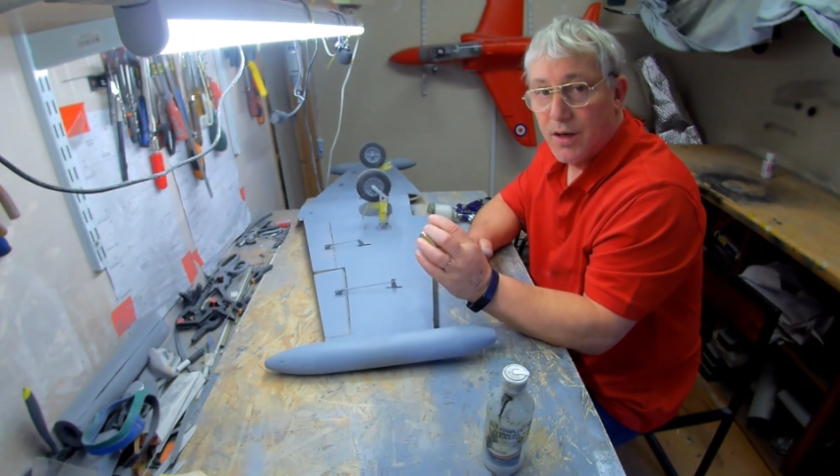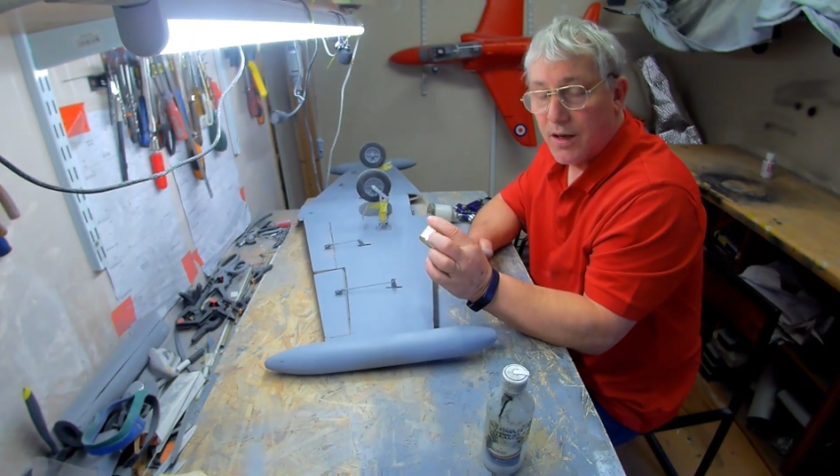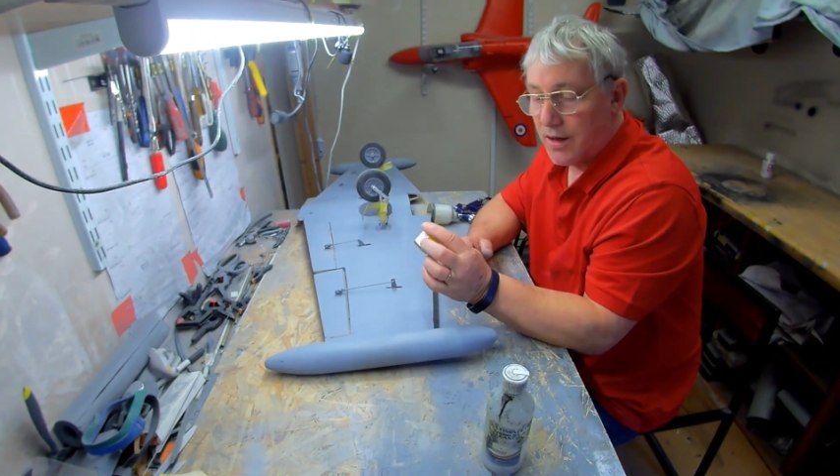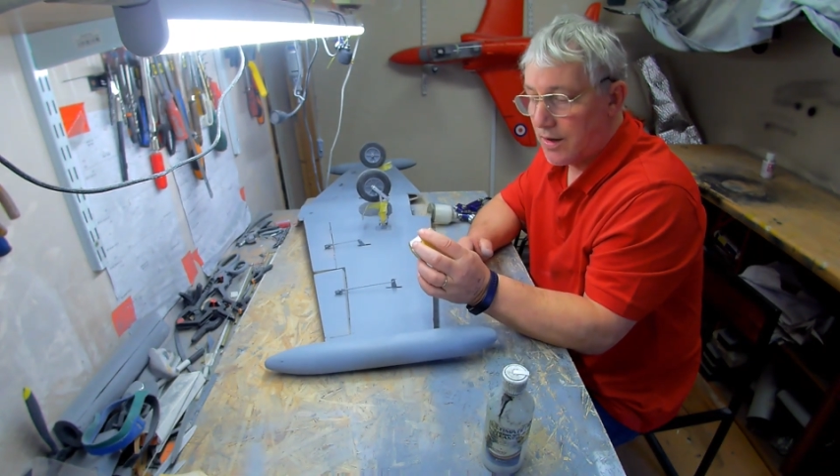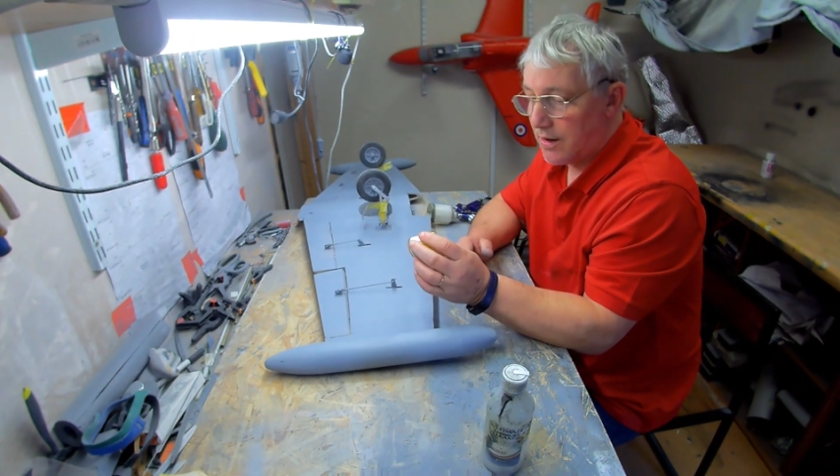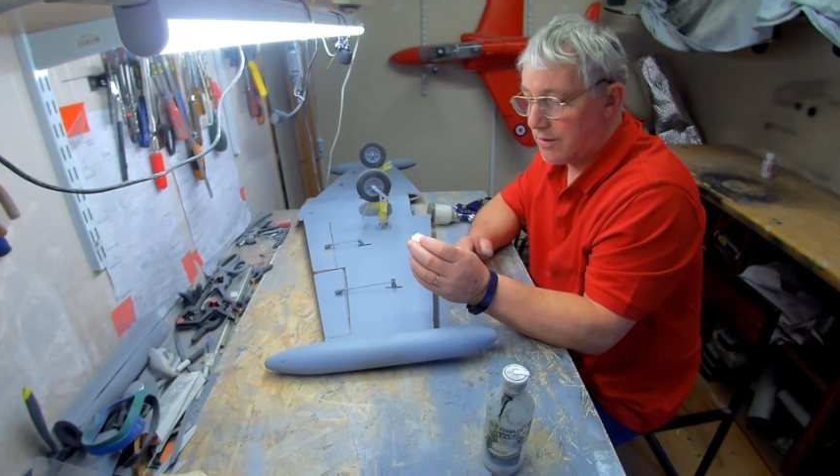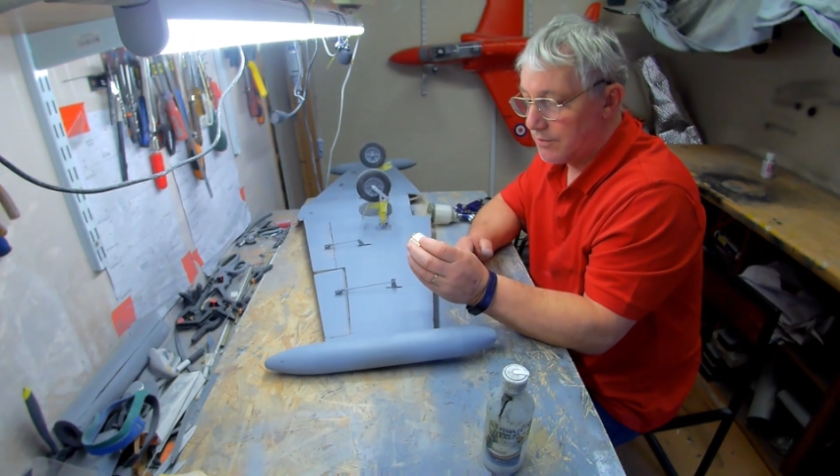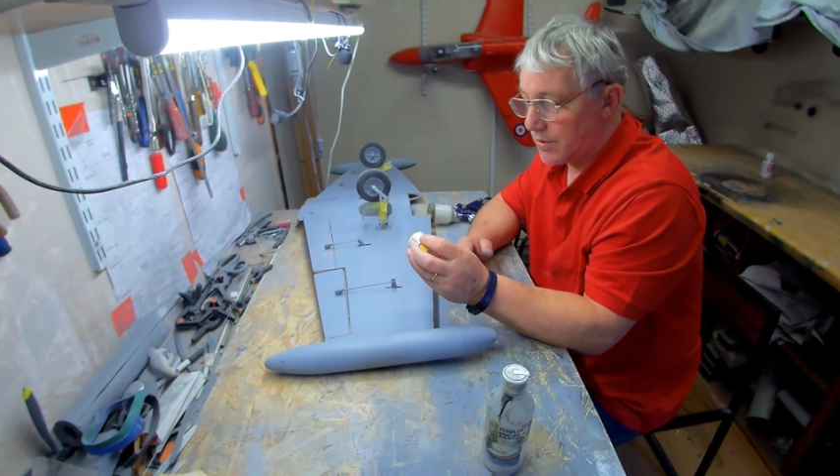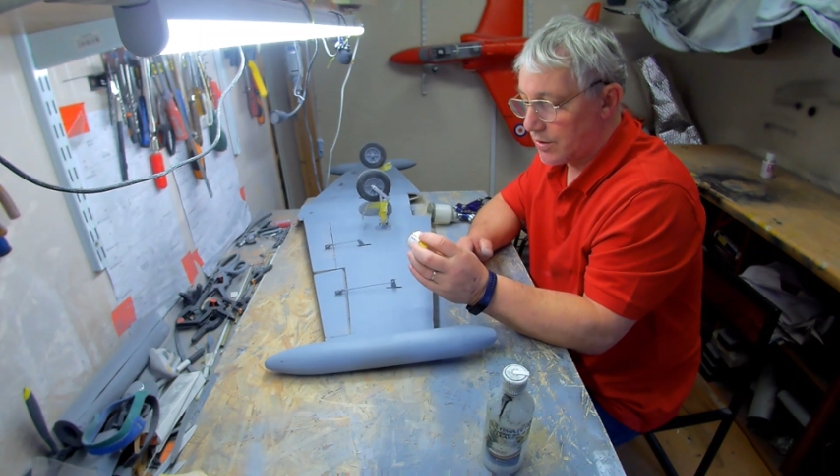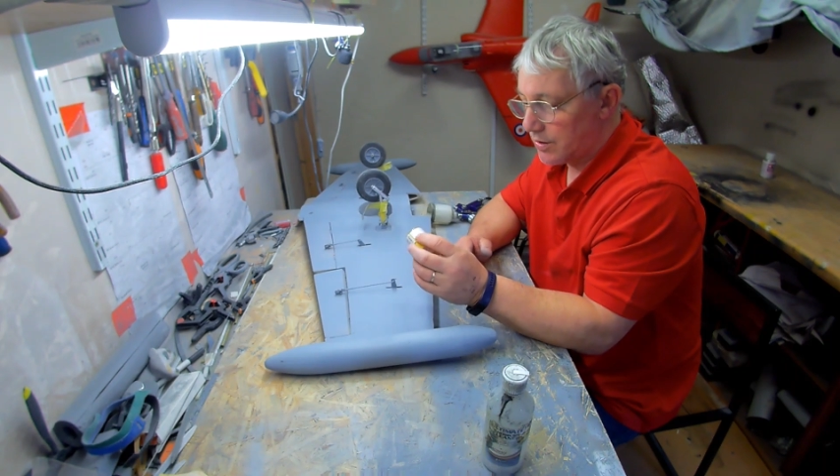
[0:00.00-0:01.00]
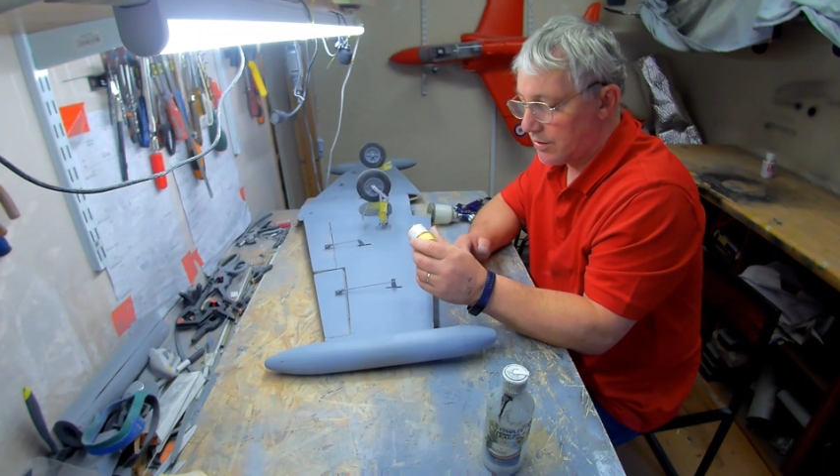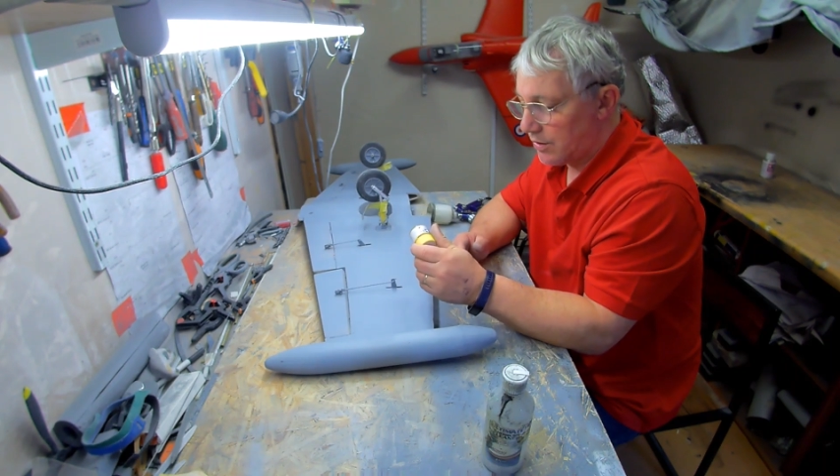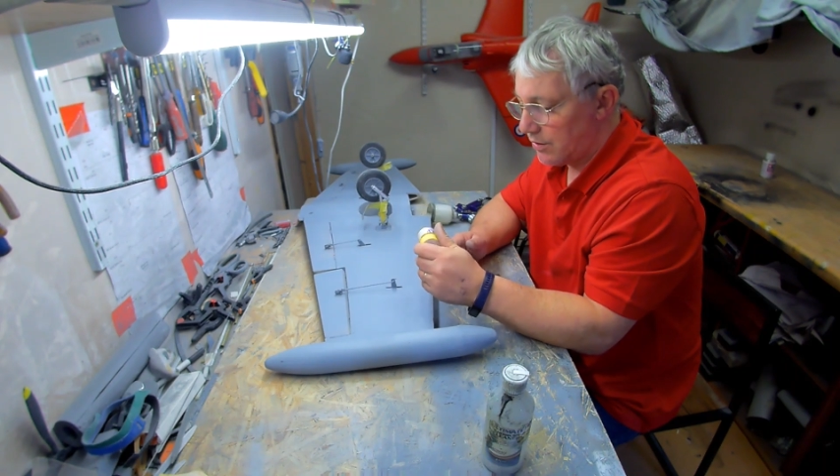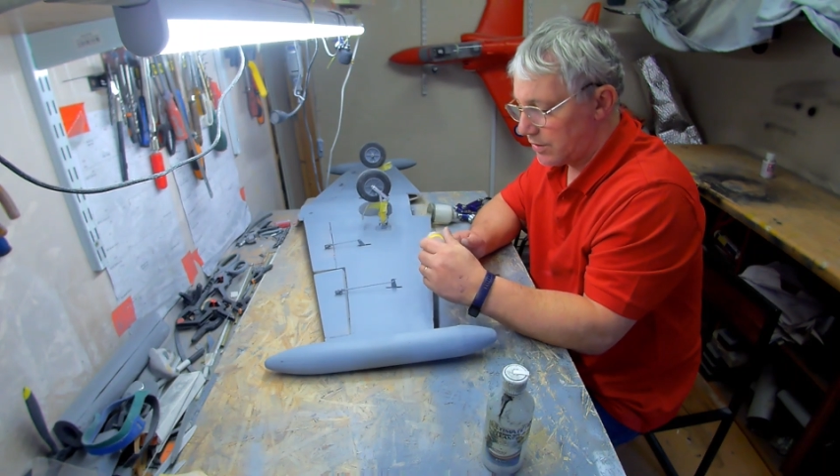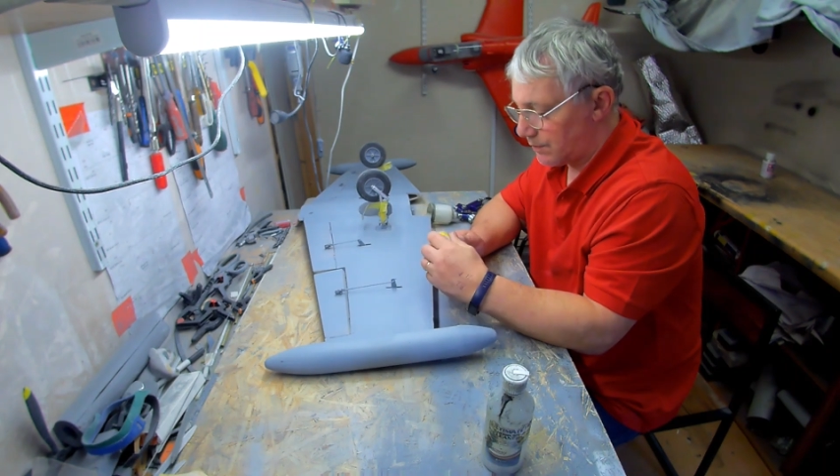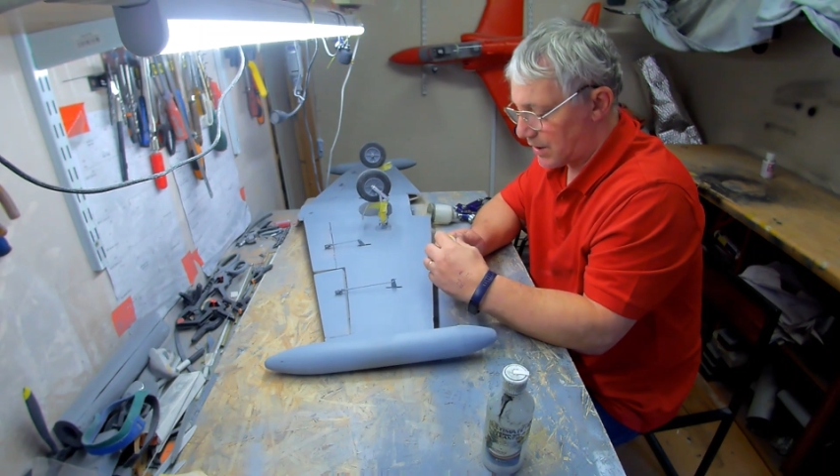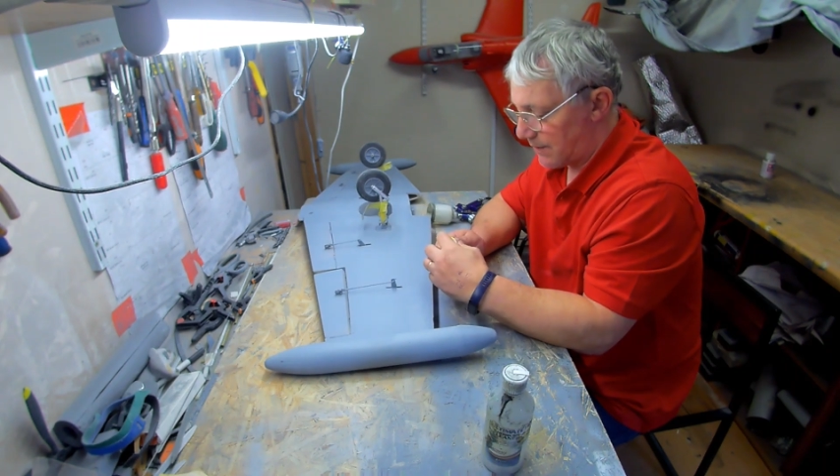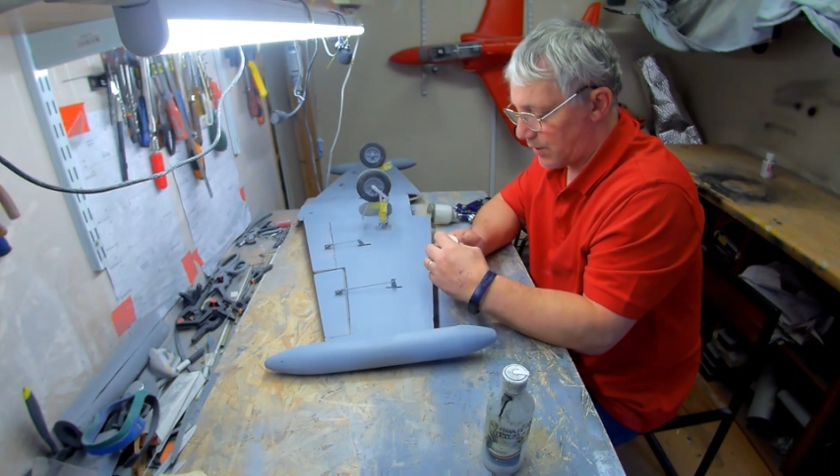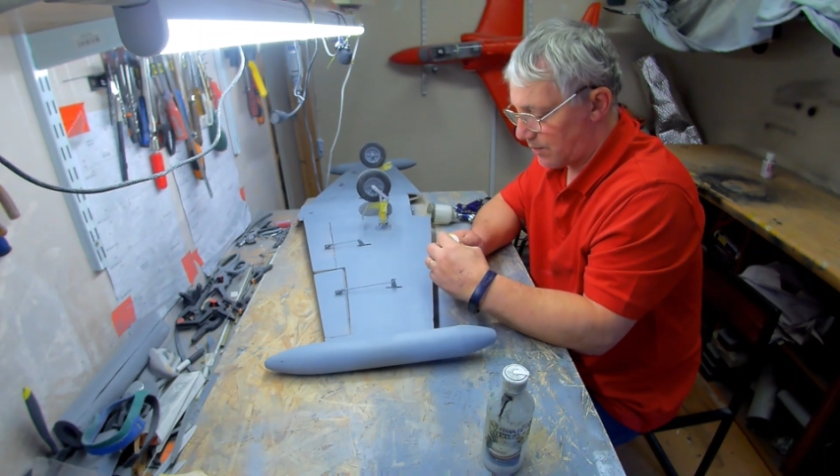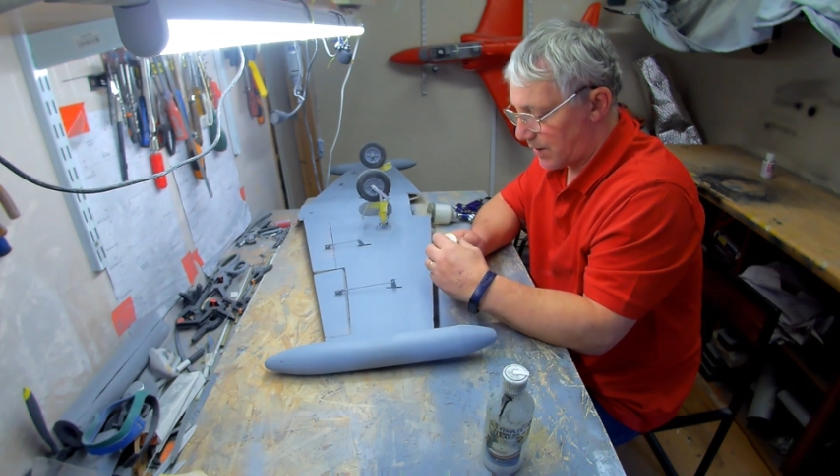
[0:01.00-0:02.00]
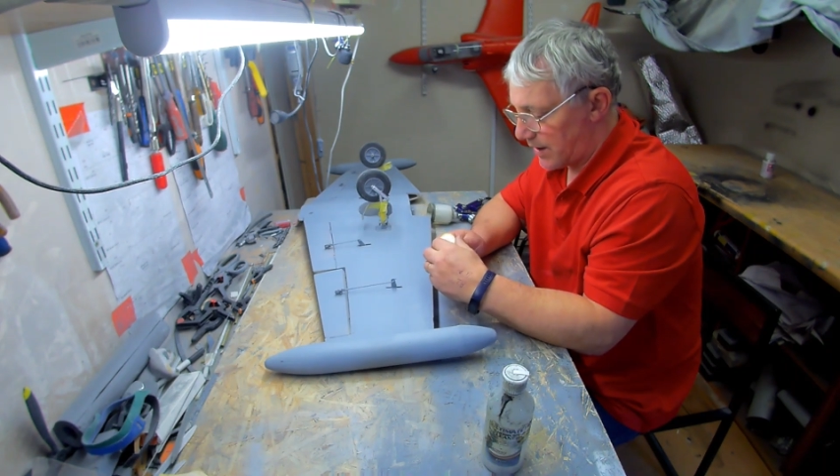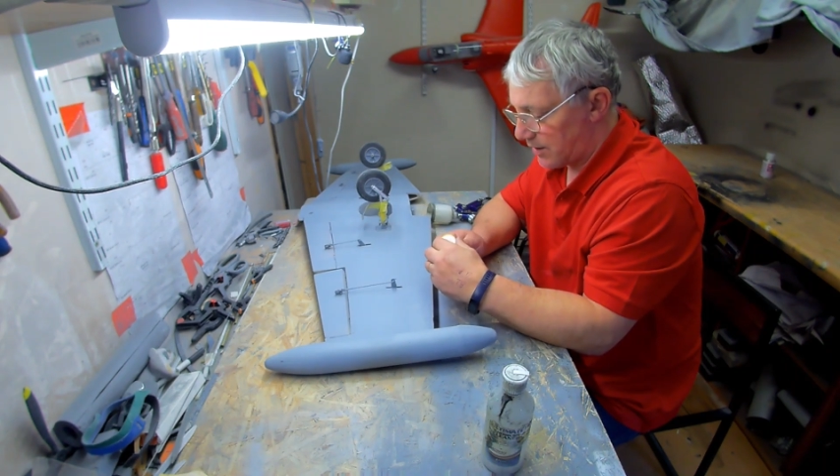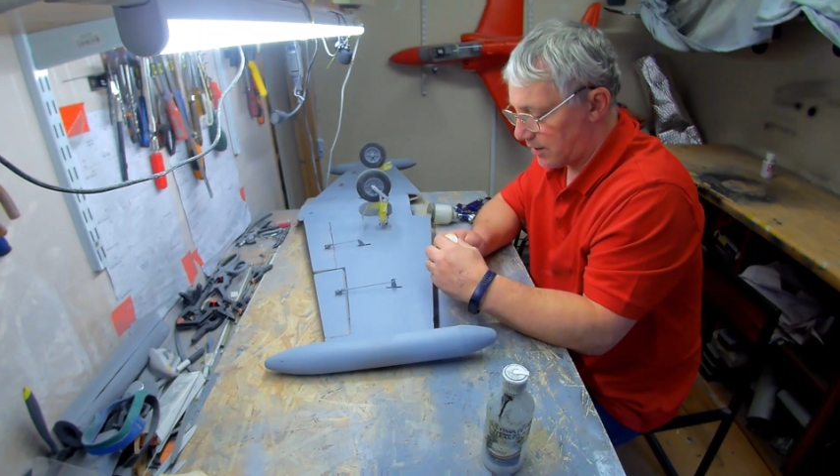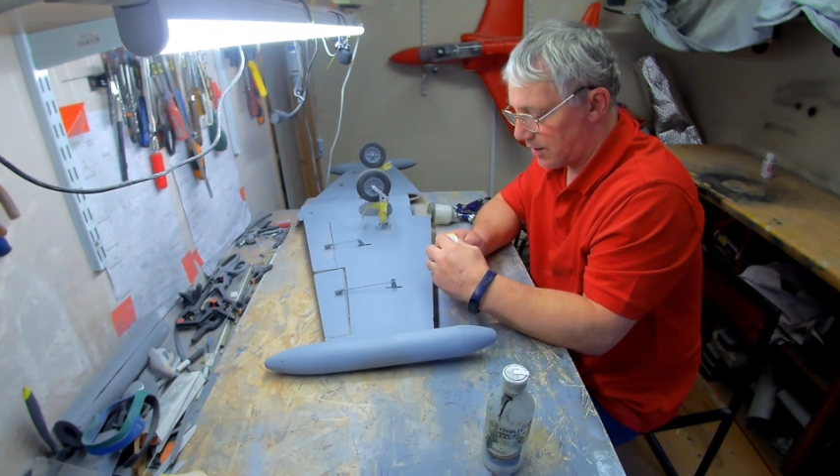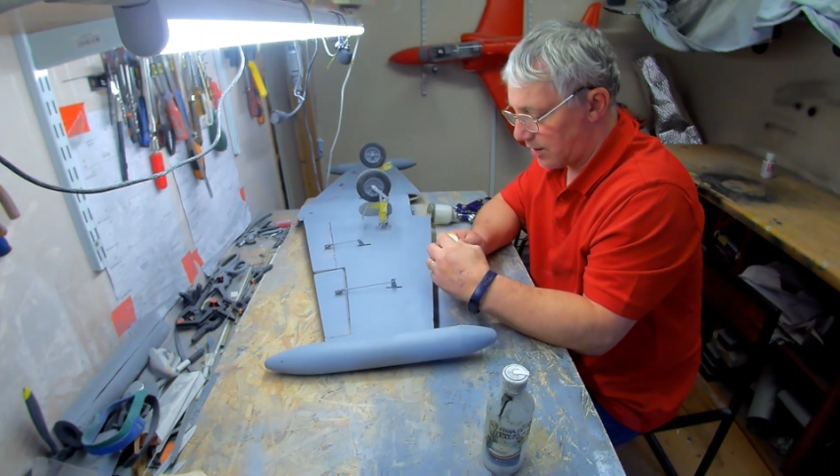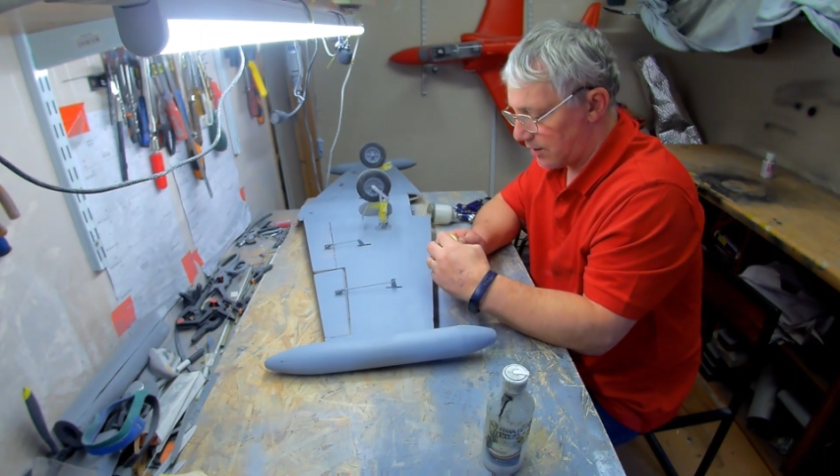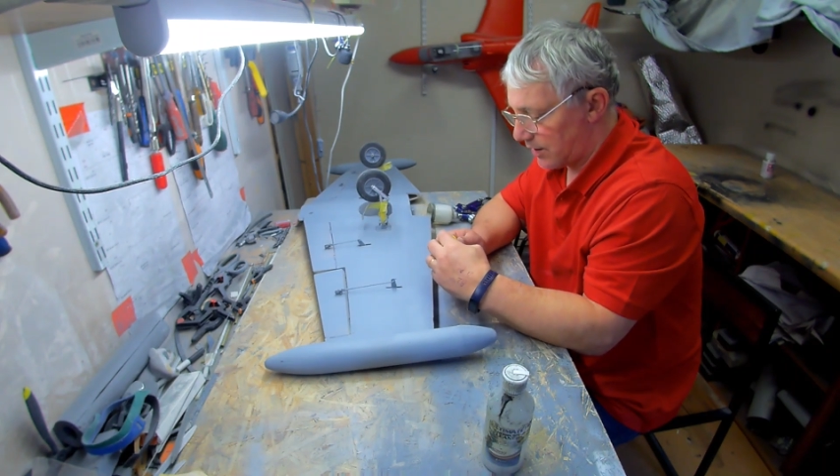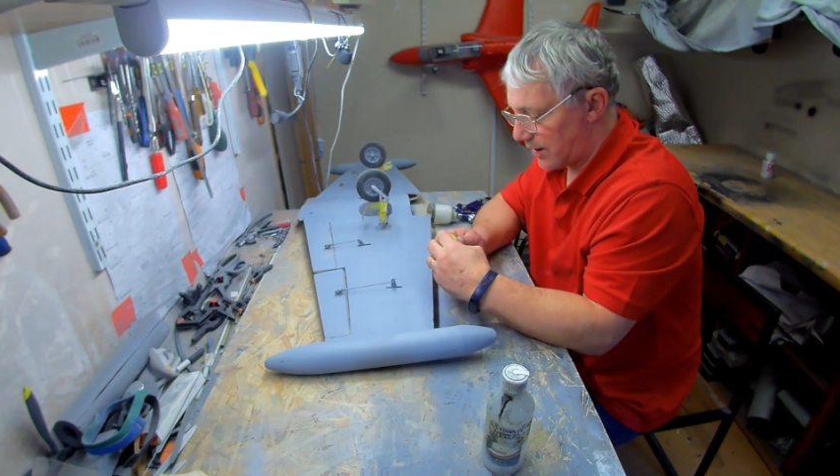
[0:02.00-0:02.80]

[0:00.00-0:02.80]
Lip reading: I use the Tamiya paint a lot.